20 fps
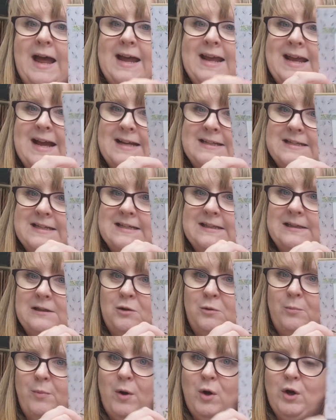I added a
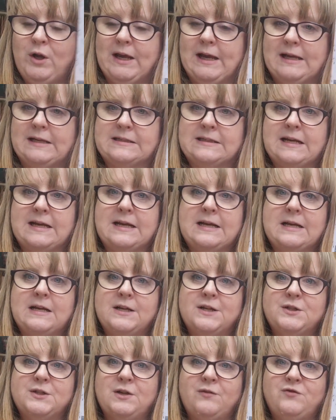little pocket.
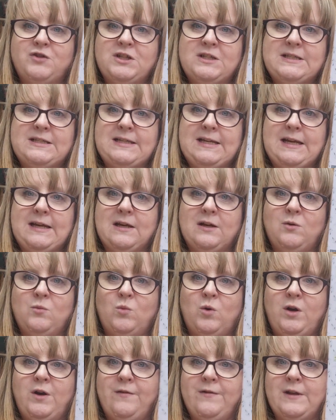So I've just
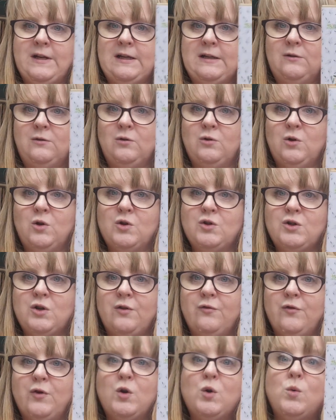taken one of the little
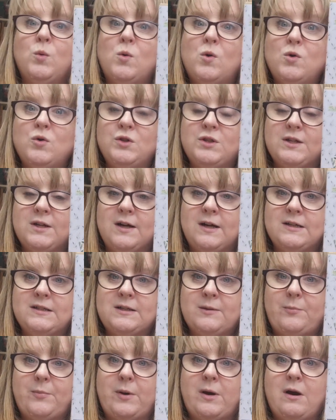sort of quote
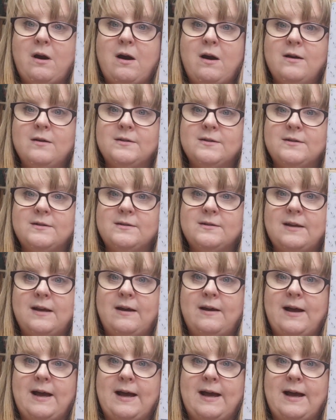cutter parts